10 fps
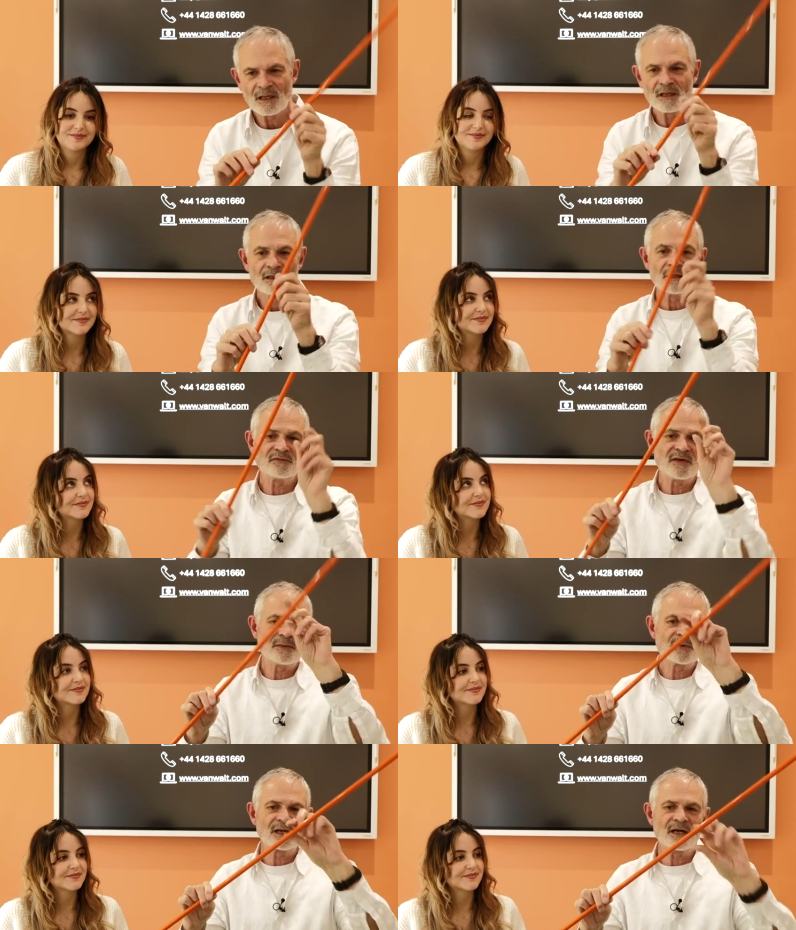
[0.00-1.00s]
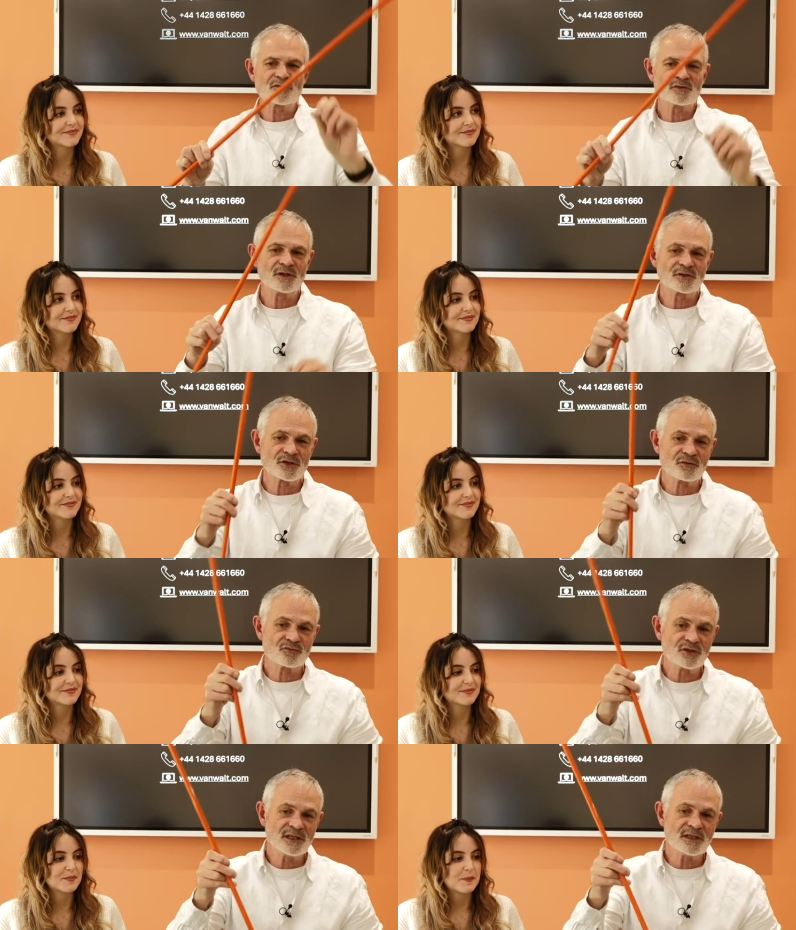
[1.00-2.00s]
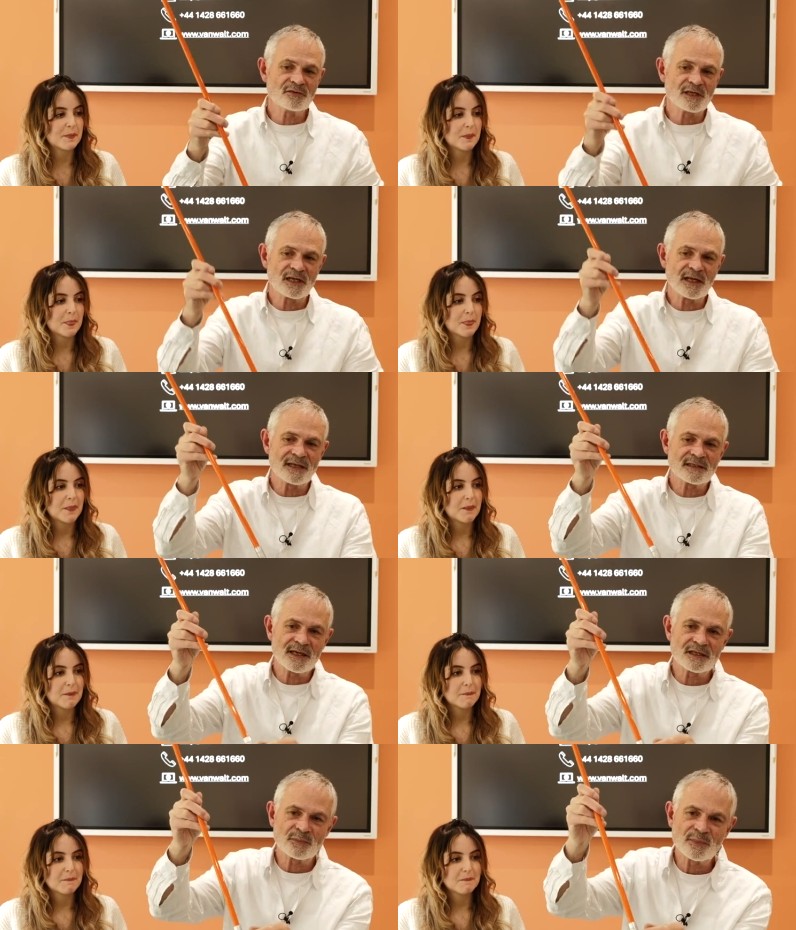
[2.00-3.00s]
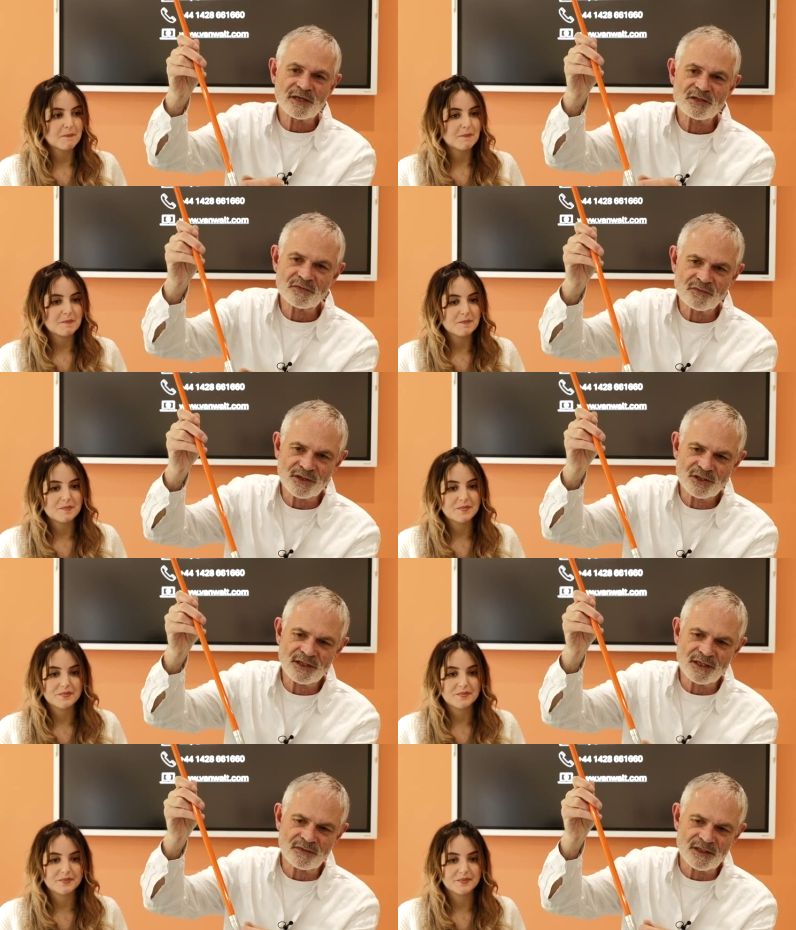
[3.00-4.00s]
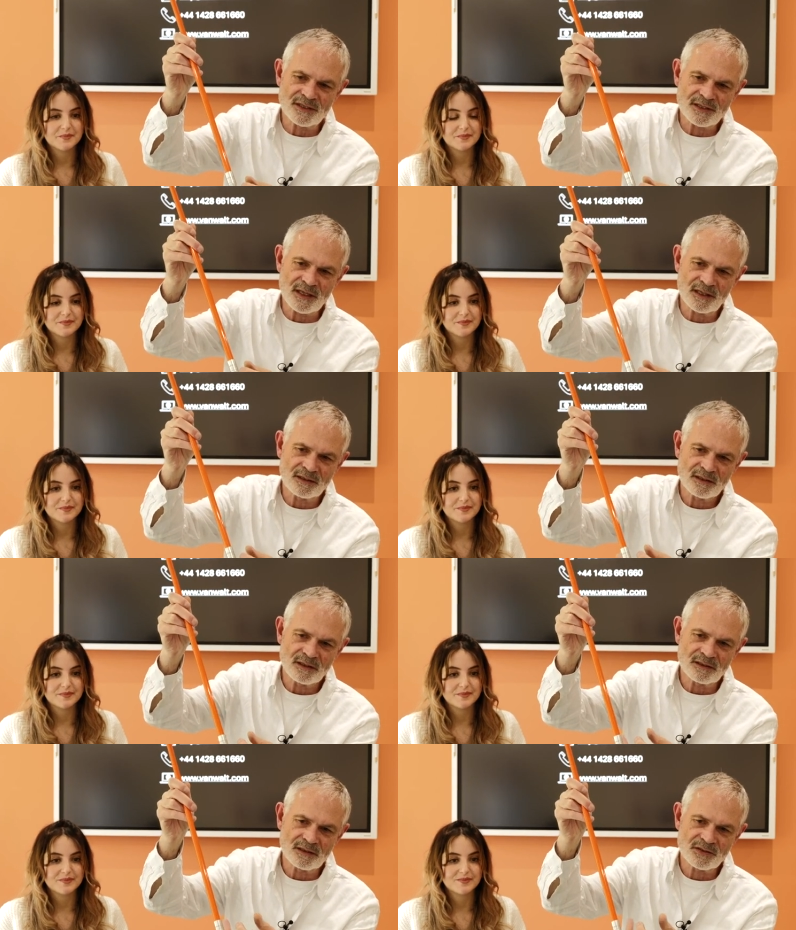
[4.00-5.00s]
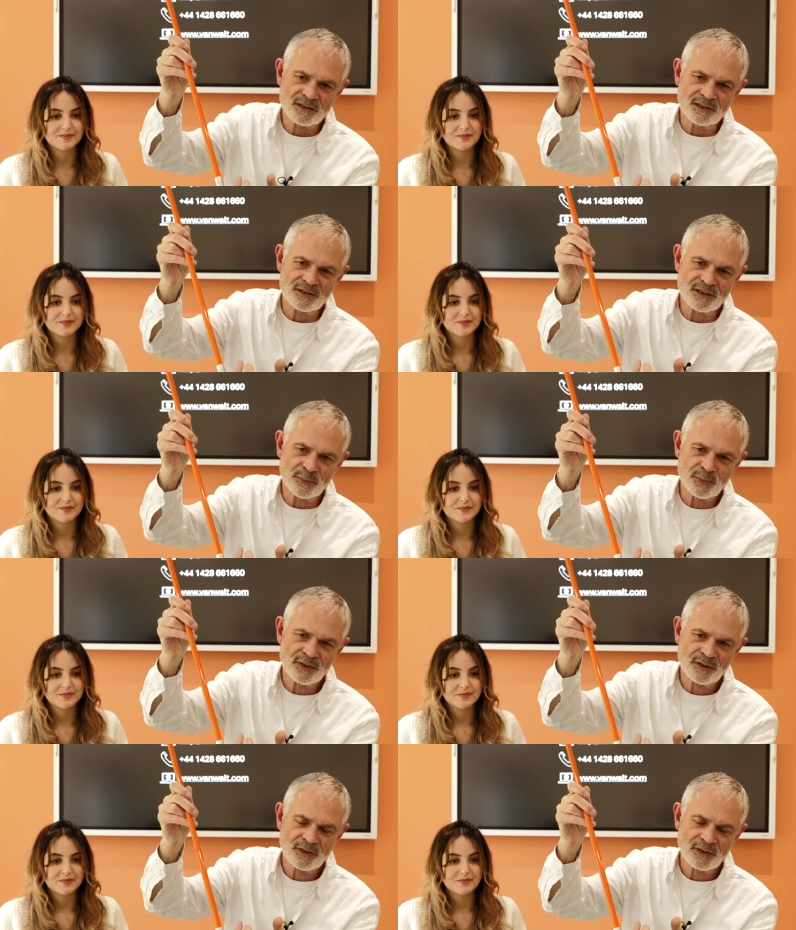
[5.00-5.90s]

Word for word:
Speaker 1: Uh, a fiberglass rod, so really, really light, at the base of which there is a, a steel tip.